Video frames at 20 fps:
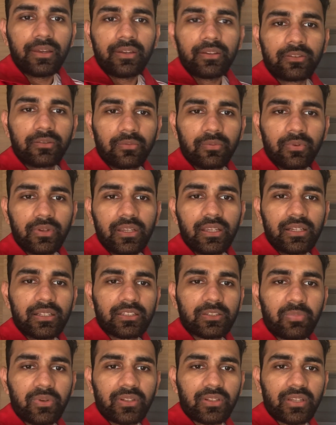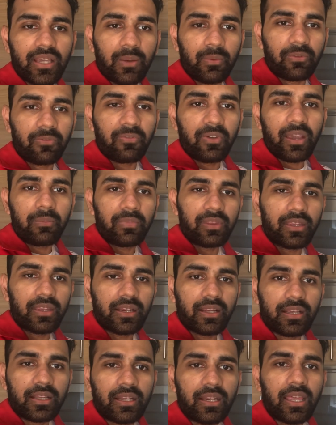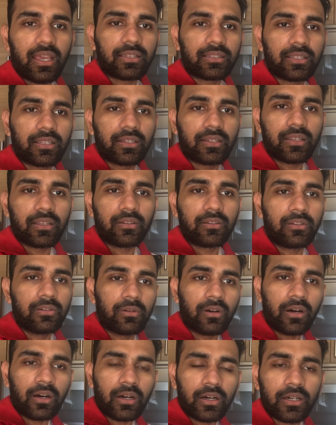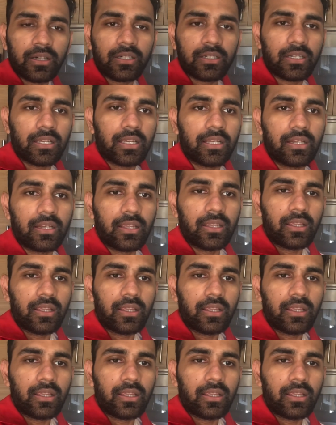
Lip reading: to read and spend time with family and connect and do art and